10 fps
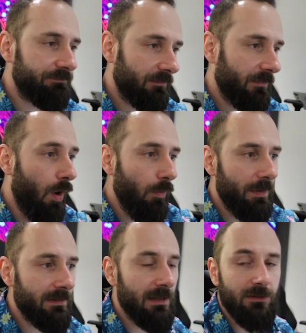
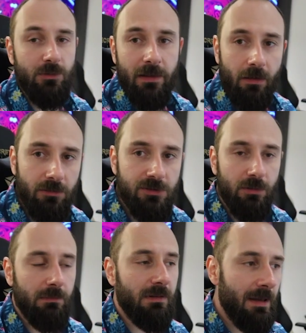open that you can also
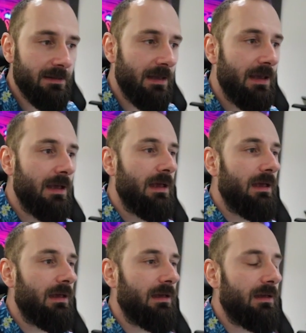implement
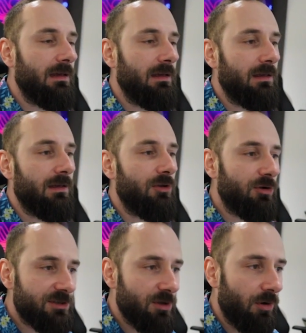your
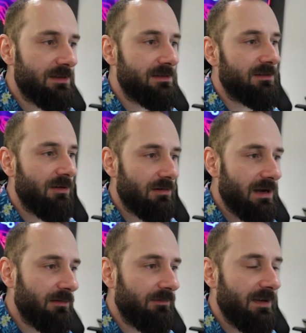stories, your
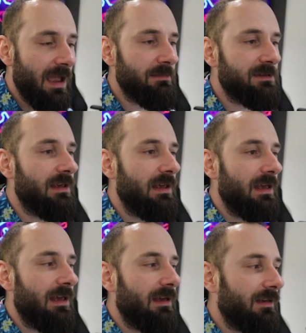kind of games.
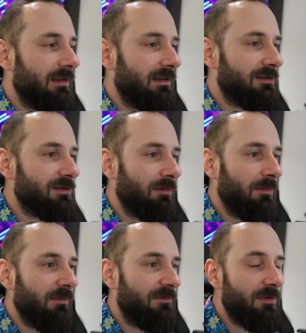So
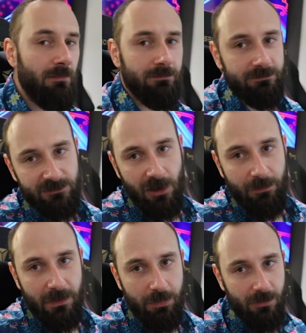from
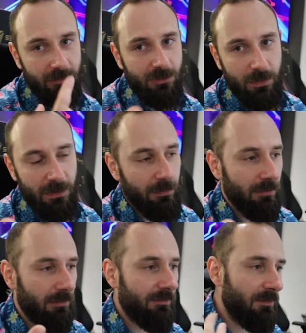people to people,
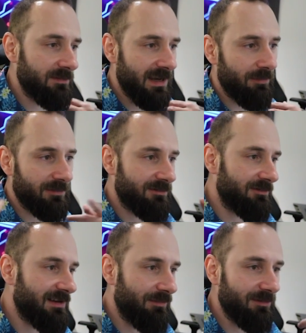or from cyborgs to
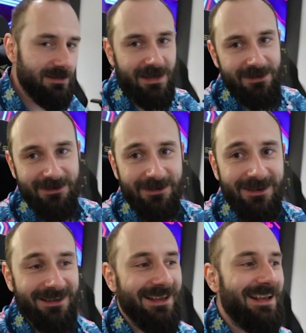cyborgs, I don't
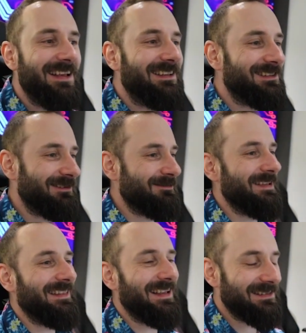know. So
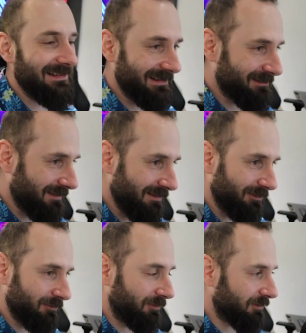yeah, that's really
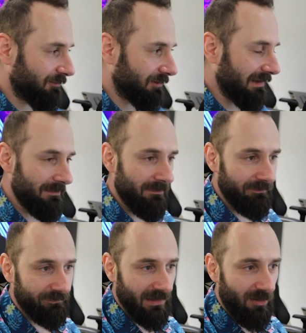what I'm
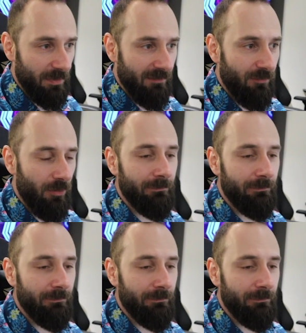hoping for.